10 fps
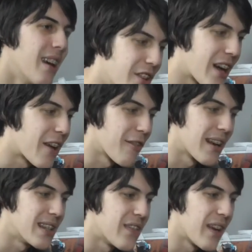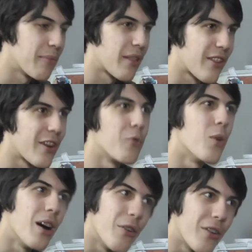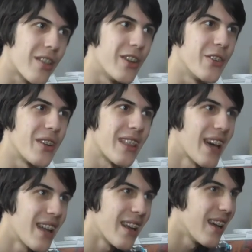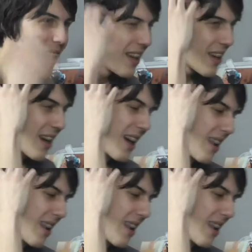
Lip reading: you can't really develop the story while also doing that. Yeah.